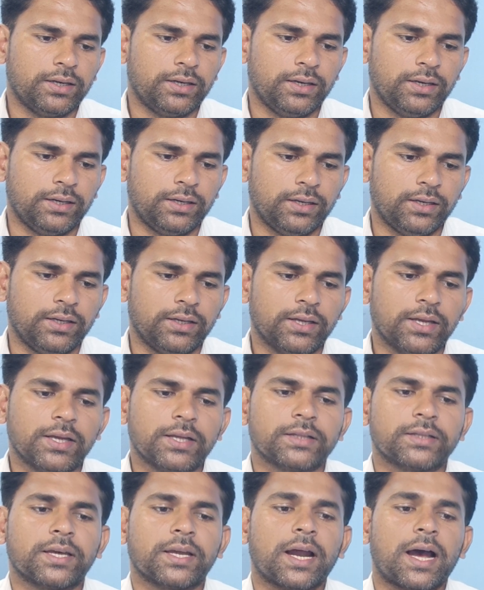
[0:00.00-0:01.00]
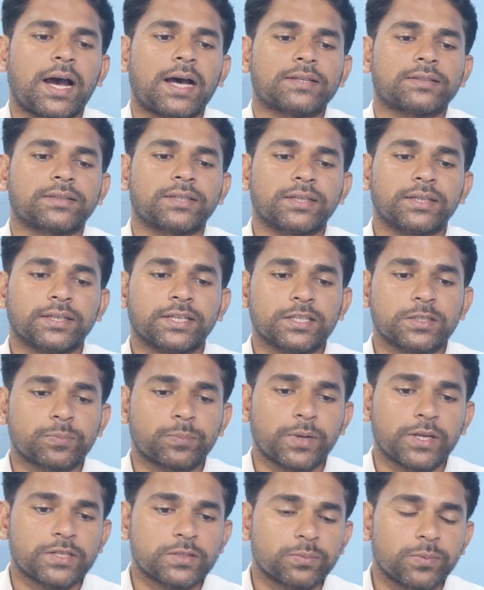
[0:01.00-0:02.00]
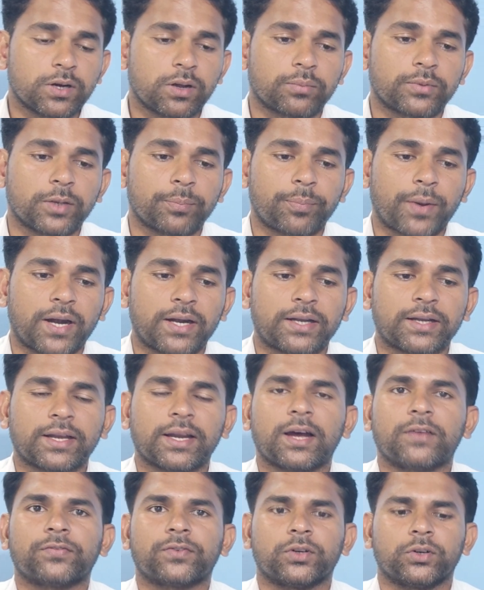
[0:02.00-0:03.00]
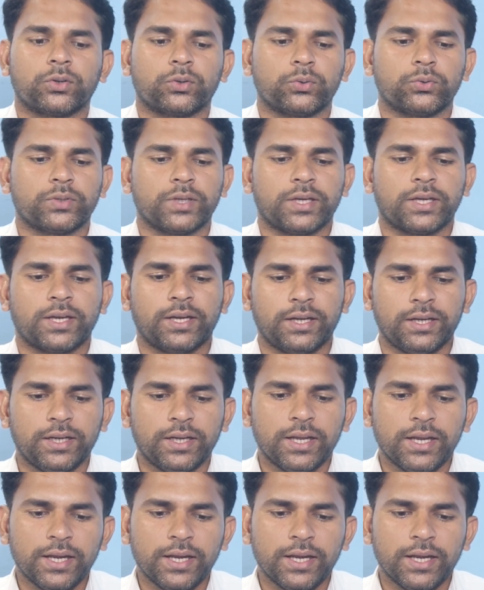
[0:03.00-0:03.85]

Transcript: dt. They are asking displacement of the particle after 2 seconds.